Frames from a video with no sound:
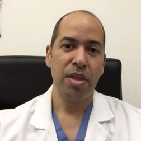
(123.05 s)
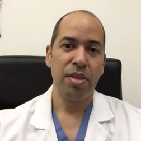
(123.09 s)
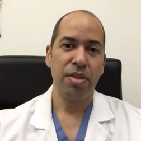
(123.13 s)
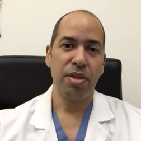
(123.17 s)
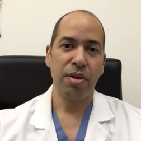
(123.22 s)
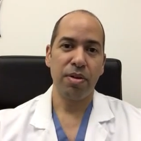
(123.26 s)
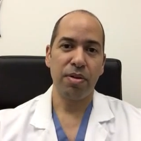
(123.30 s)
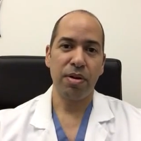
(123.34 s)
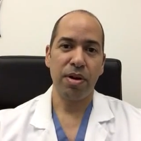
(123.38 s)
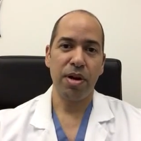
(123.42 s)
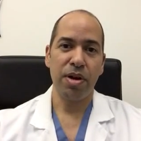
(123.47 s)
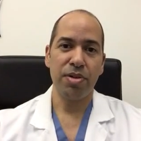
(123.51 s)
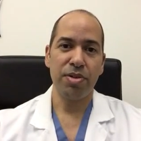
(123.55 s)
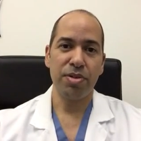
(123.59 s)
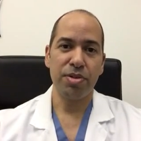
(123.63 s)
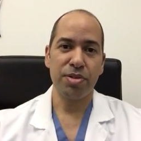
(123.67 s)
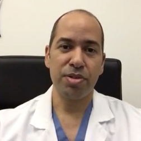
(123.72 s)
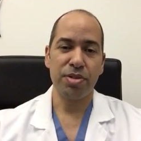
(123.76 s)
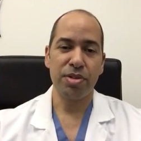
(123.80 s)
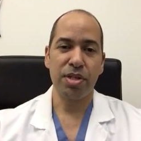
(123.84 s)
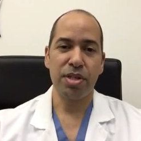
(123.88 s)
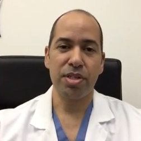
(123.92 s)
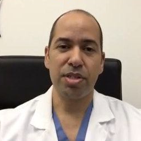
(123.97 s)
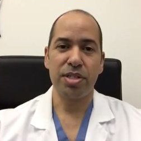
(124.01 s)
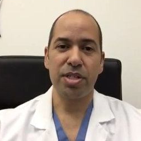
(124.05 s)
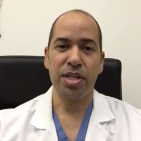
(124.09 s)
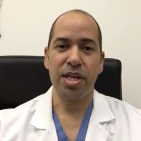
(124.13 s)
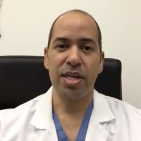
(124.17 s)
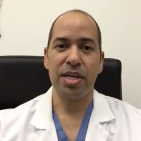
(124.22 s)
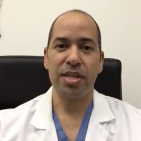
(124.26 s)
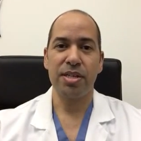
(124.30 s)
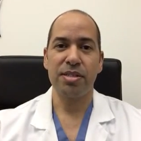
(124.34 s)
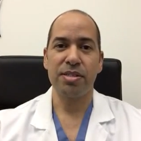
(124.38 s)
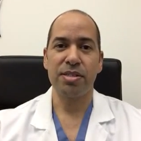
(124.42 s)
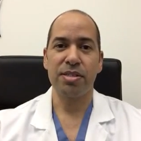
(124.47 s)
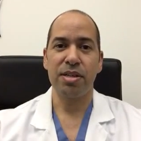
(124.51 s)
There are others such
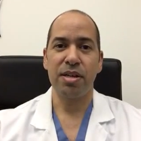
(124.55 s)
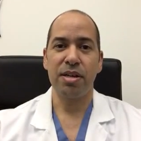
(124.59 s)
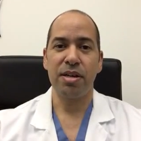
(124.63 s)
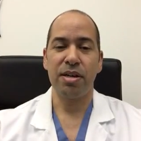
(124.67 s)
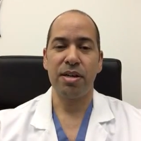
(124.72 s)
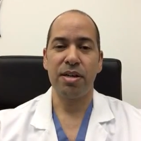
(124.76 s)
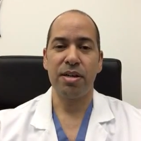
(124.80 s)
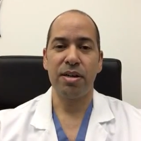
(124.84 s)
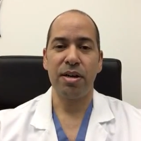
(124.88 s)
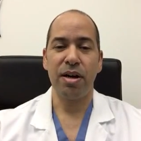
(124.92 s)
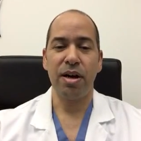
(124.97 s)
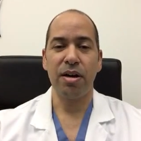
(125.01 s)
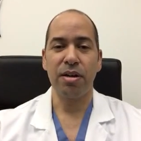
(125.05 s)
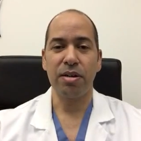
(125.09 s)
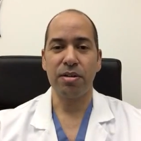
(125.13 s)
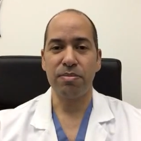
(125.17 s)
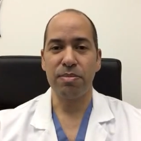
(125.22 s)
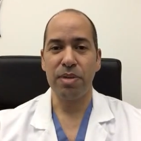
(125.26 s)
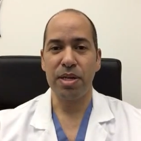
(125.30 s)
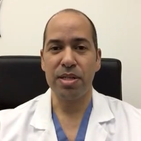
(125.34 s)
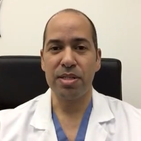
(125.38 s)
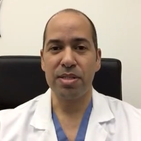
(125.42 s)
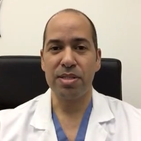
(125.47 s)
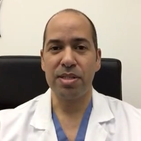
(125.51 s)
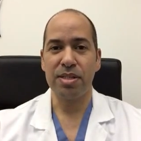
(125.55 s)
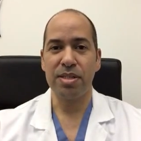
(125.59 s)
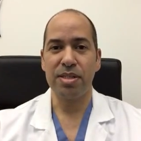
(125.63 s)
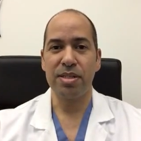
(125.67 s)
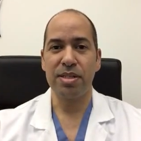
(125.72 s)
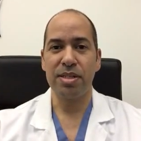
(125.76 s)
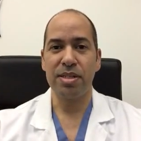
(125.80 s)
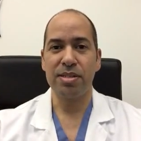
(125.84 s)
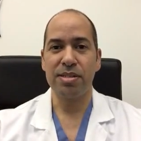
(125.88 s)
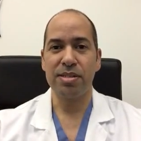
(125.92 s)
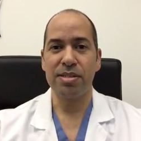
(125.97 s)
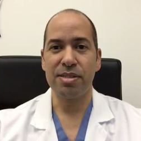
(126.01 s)
as augmentin
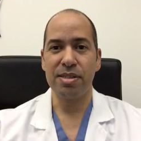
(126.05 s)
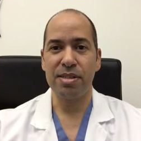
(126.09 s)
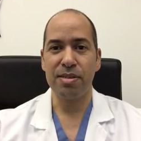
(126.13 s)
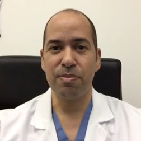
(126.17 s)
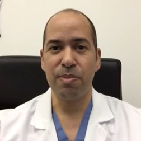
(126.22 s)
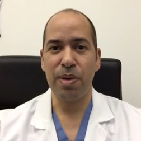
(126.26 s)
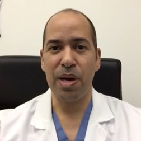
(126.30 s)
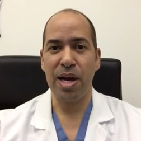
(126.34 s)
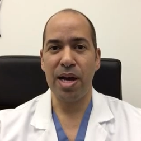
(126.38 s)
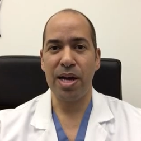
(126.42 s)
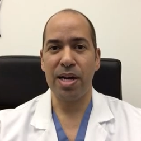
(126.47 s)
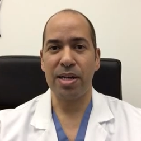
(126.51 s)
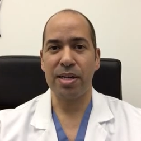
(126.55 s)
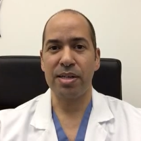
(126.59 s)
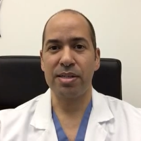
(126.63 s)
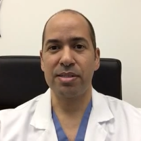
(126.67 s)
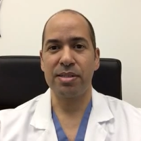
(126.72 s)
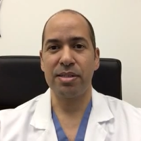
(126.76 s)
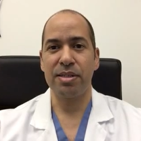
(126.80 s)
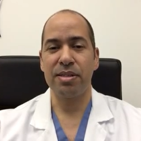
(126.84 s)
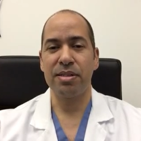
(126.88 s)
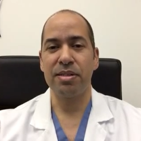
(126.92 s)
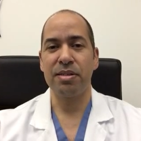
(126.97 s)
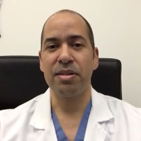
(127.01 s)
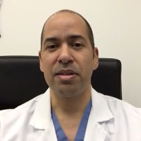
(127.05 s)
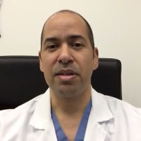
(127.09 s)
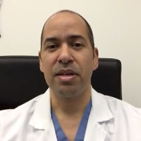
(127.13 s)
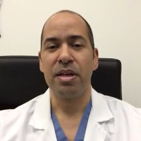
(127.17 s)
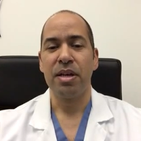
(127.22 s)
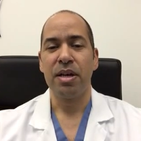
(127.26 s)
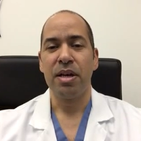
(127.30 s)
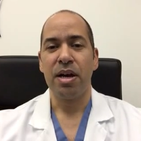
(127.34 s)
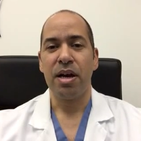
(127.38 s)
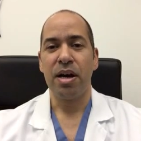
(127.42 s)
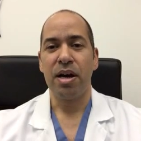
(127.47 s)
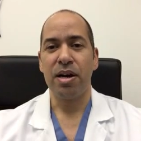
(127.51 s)
and z-pax and
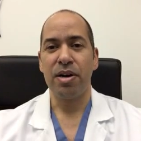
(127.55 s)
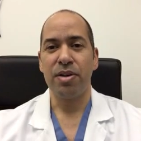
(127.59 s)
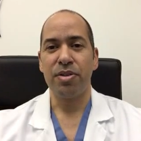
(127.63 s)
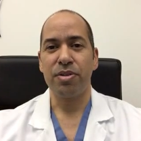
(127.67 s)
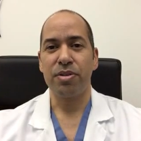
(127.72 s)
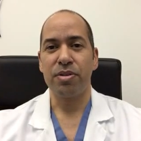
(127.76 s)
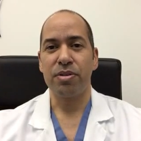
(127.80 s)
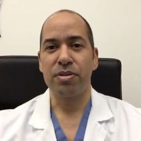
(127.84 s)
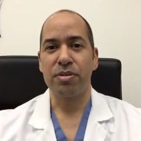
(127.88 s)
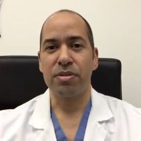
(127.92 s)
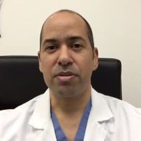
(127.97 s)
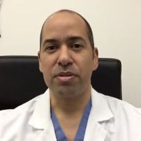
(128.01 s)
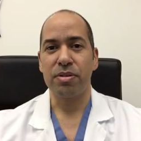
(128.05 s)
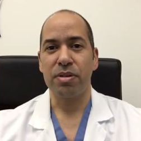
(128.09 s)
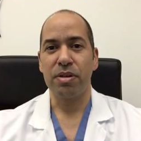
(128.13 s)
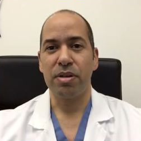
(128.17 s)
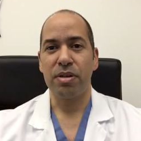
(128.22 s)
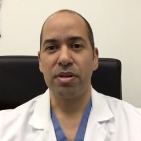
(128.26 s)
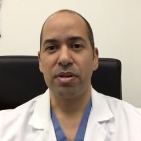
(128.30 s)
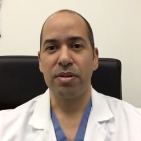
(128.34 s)
other